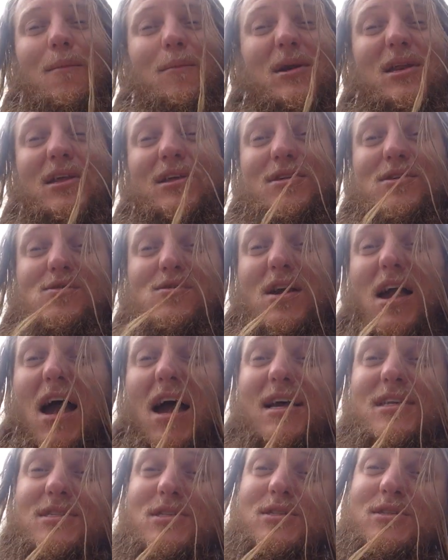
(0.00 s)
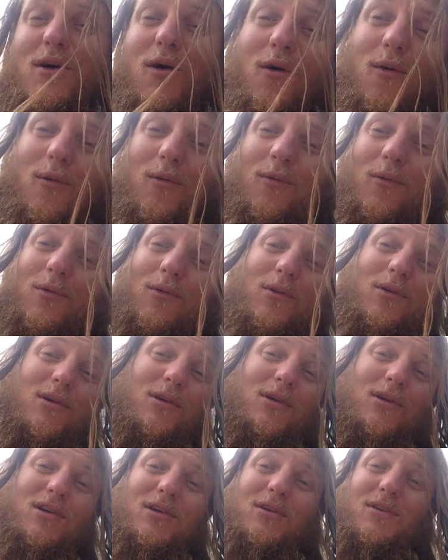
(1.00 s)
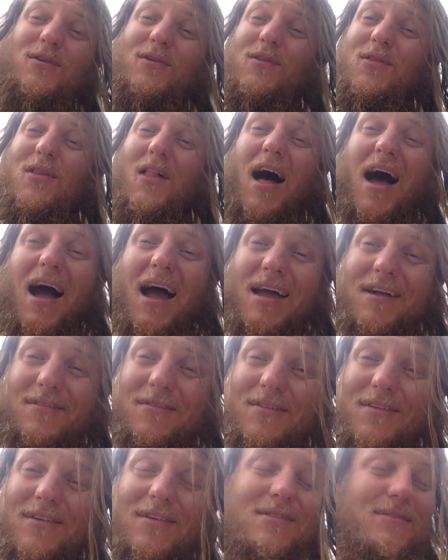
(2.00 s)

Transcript: many of you guys know you're alive?